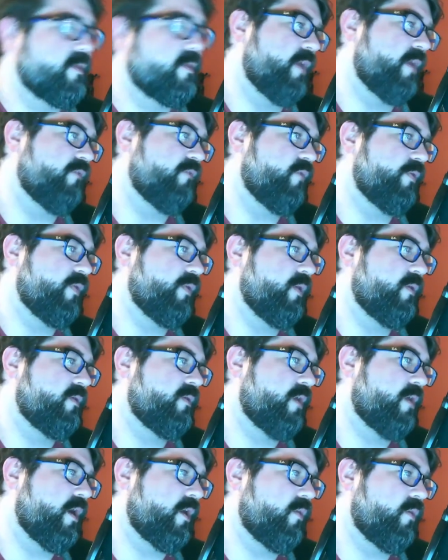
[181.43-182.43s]
of what the
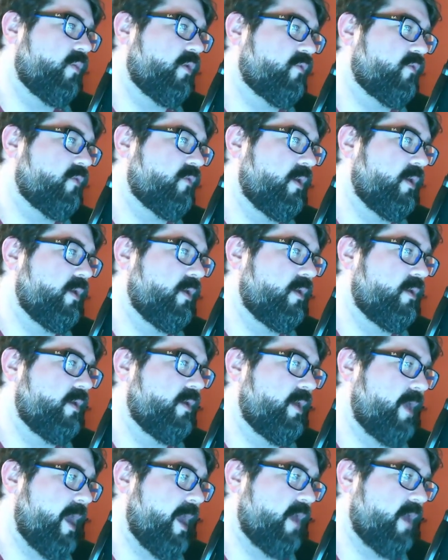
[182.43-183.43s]
documentary
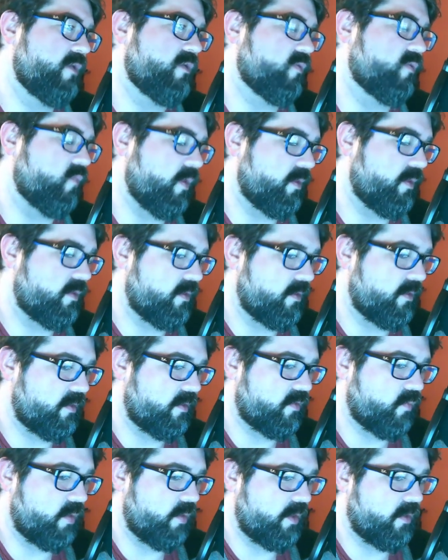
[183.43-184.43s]
engages with. That's
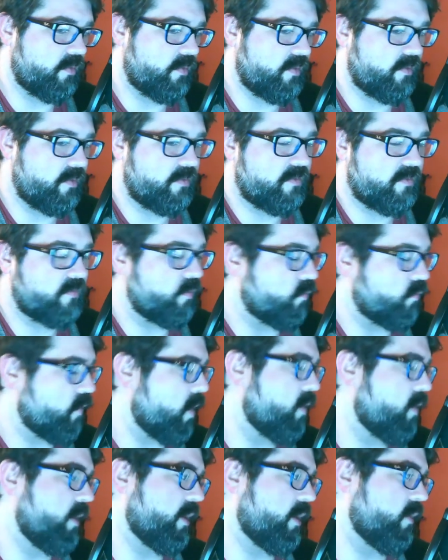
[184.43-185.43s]
the
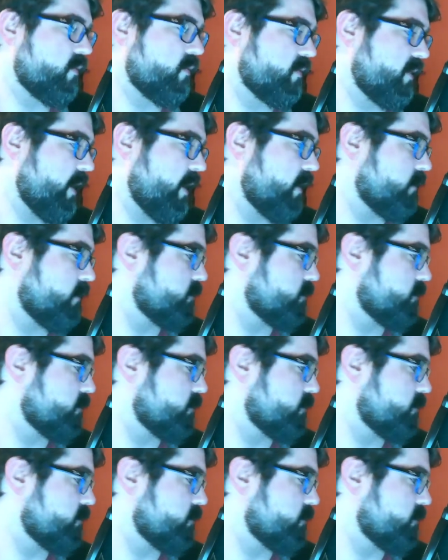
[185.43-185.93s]
road it goes down.